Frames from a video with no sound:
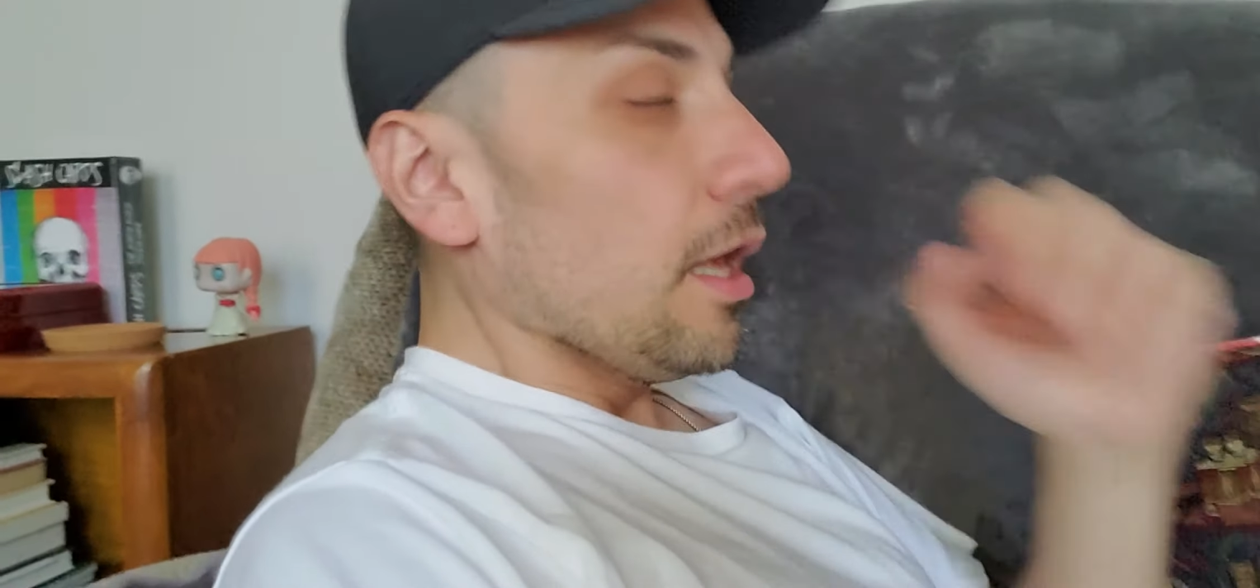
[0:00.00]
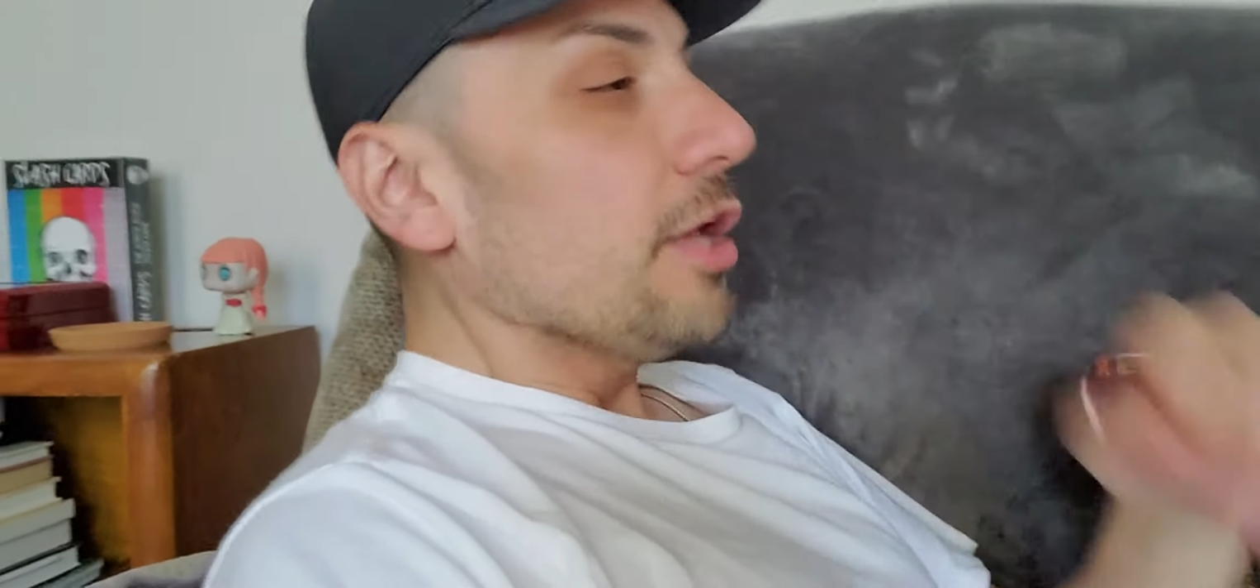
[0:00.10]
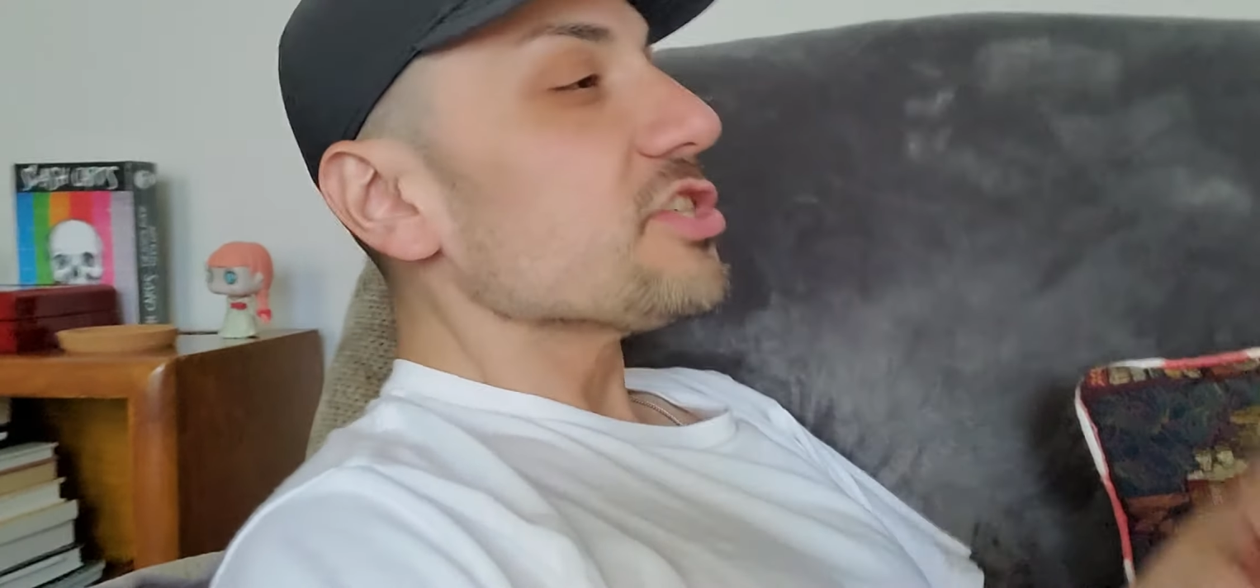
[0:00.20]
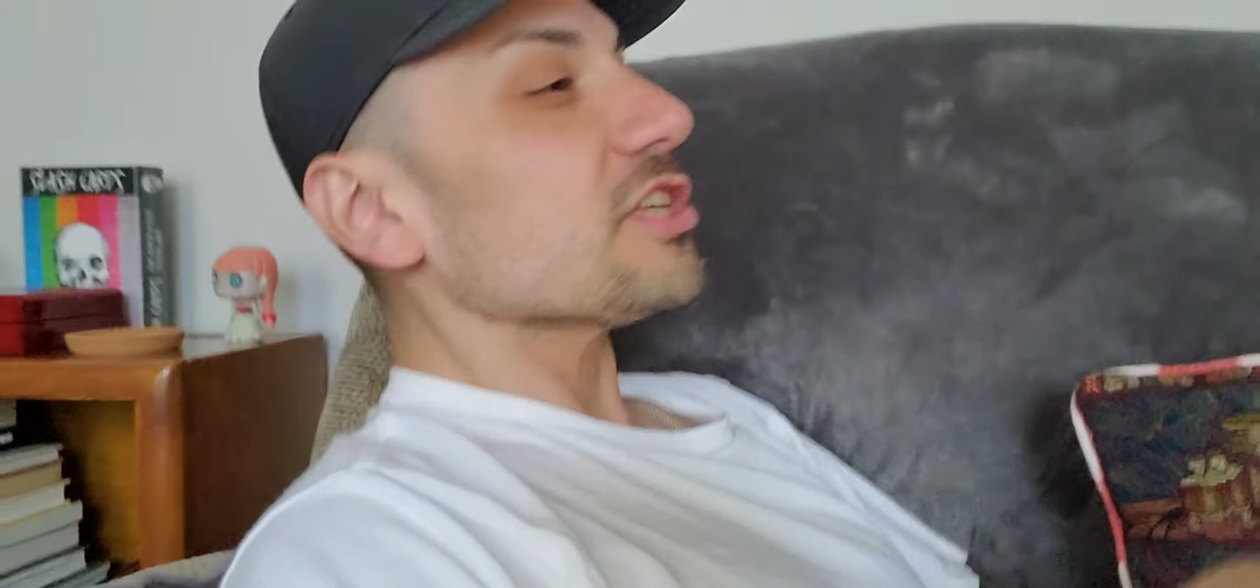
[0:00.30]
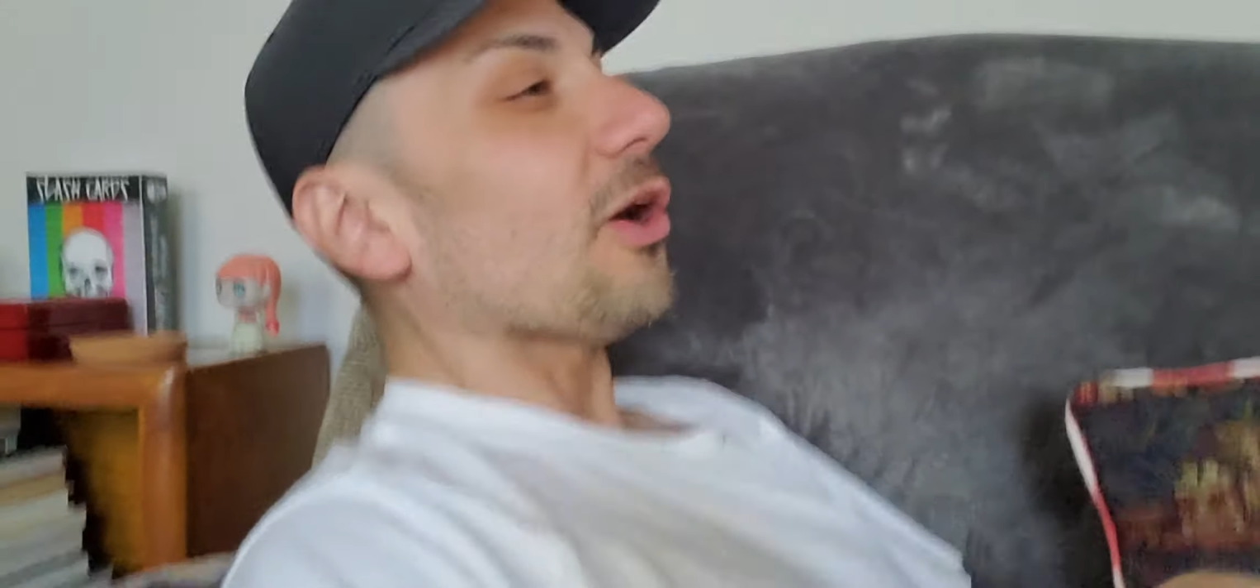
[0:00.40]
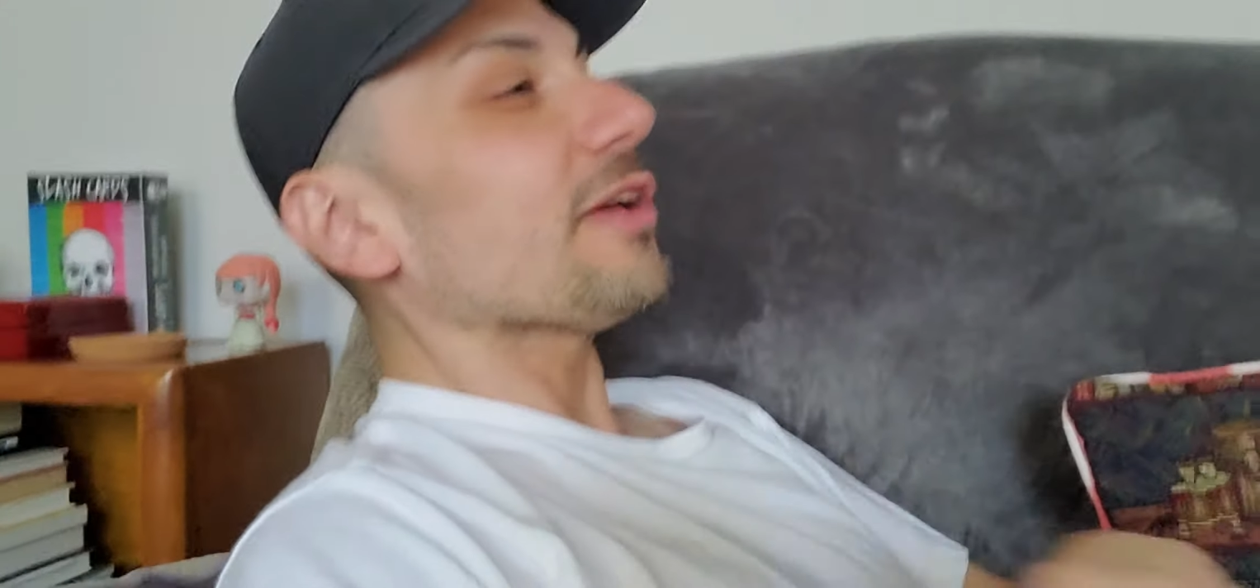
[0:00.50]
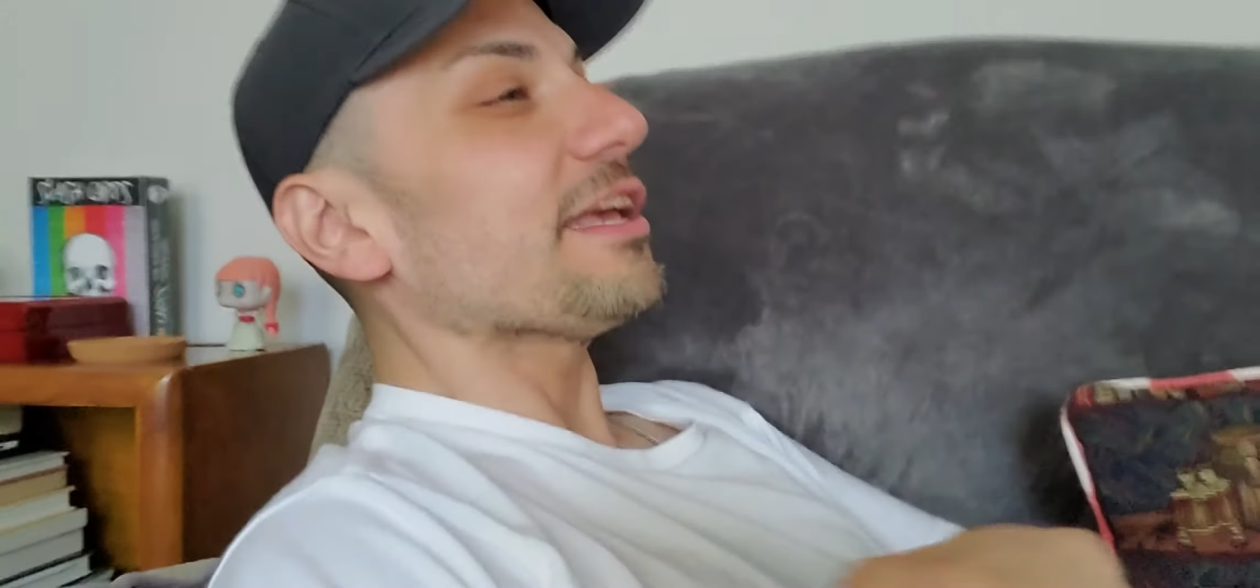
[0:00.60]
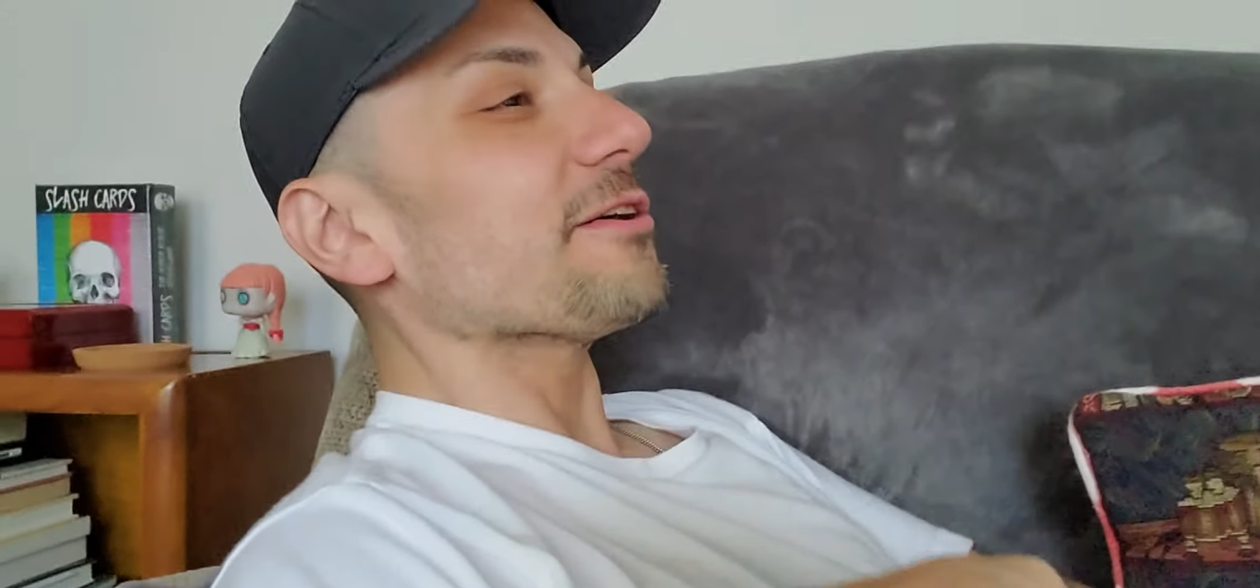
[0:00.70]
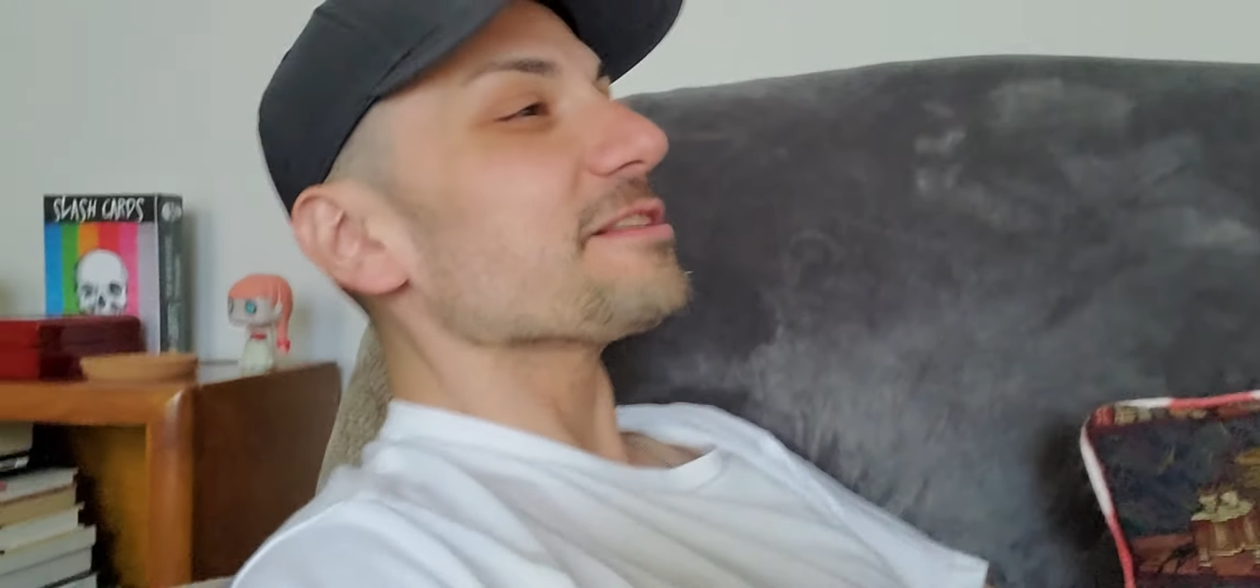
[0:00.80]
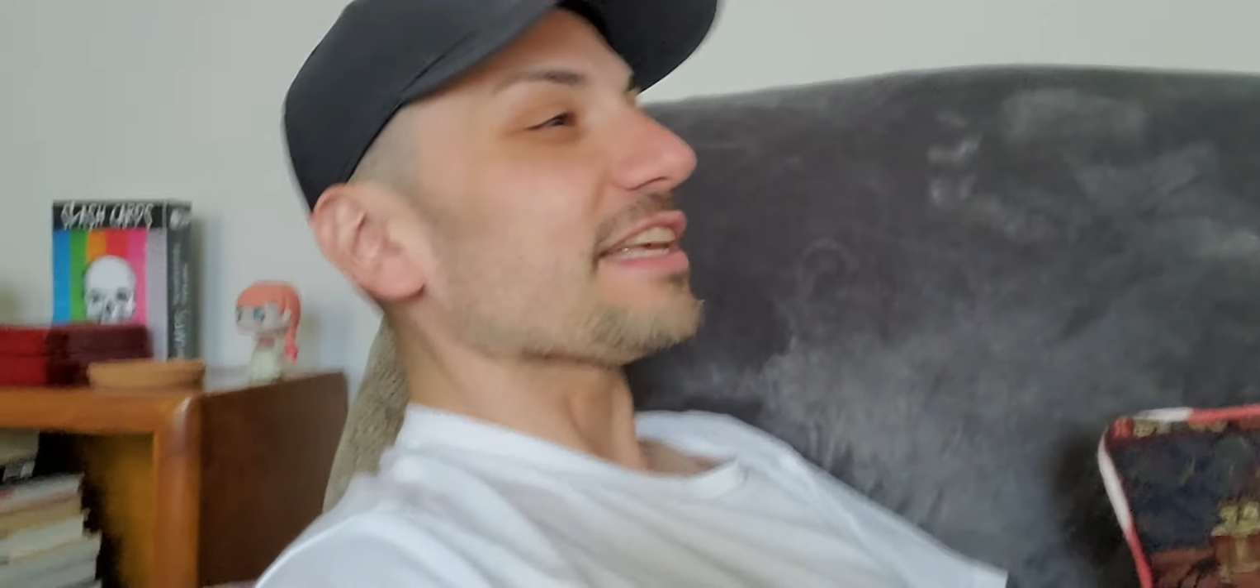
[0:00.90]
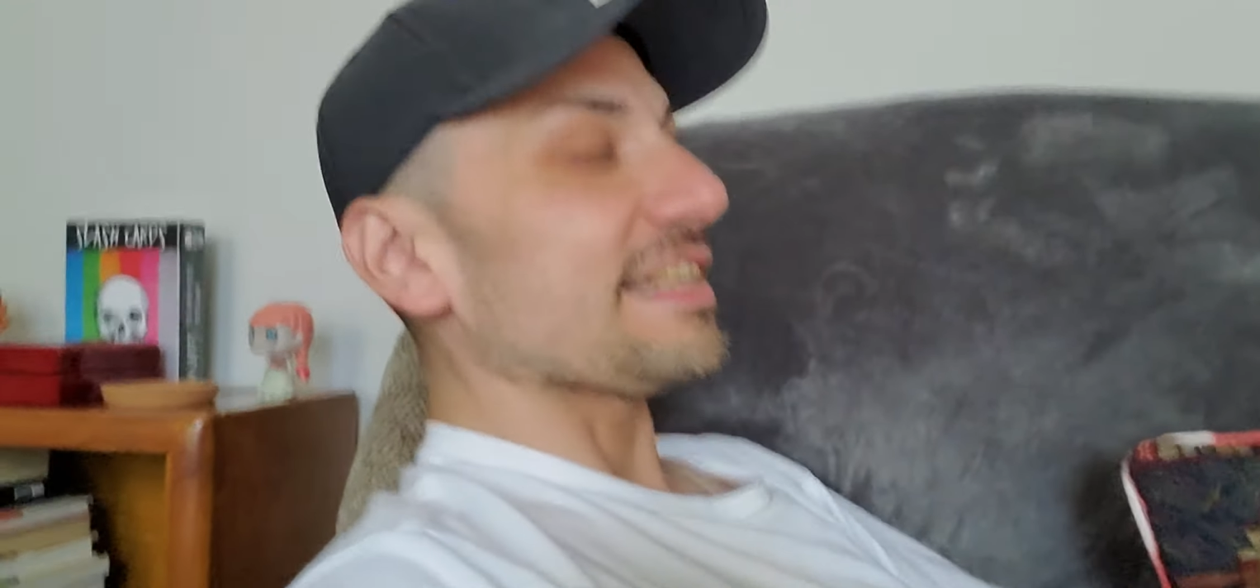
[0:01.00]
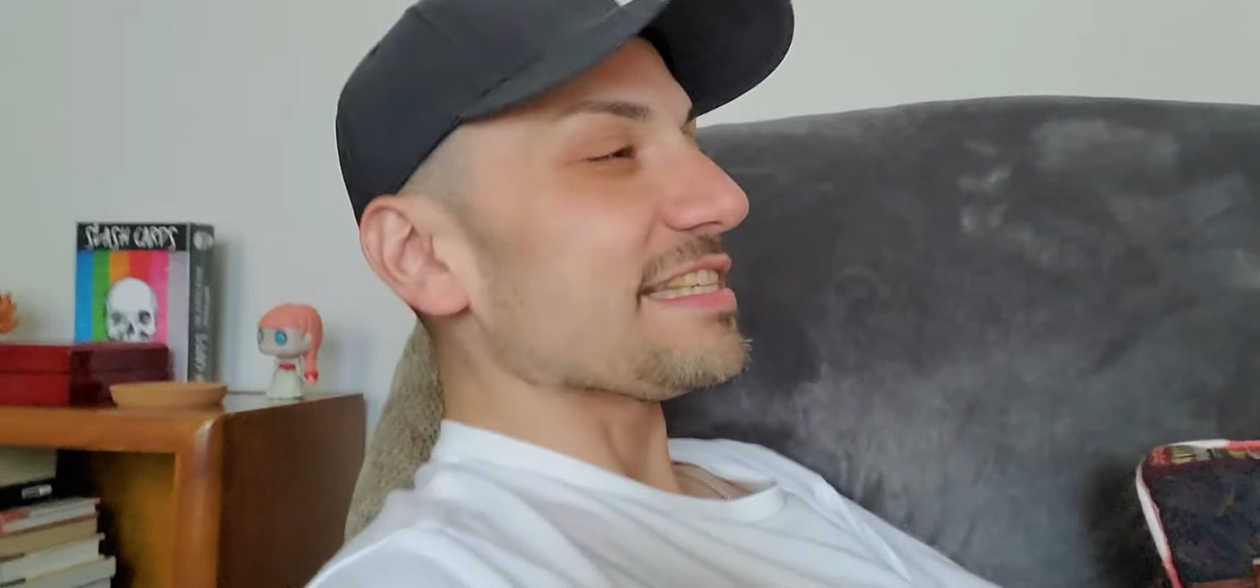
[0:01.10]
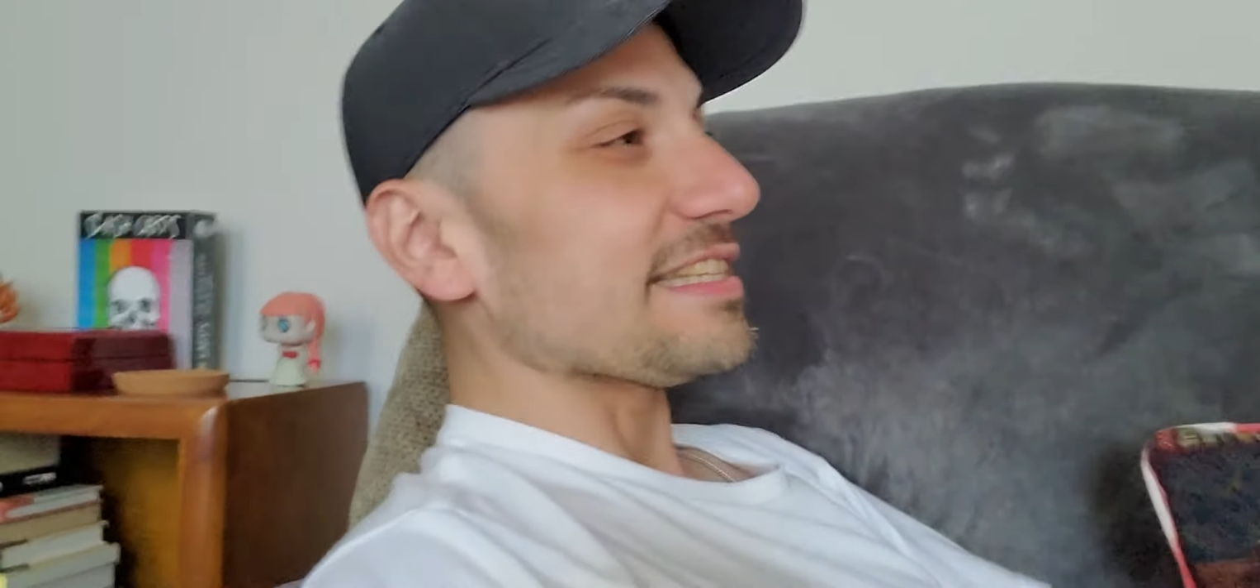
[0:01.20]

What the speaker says: So he goes like this.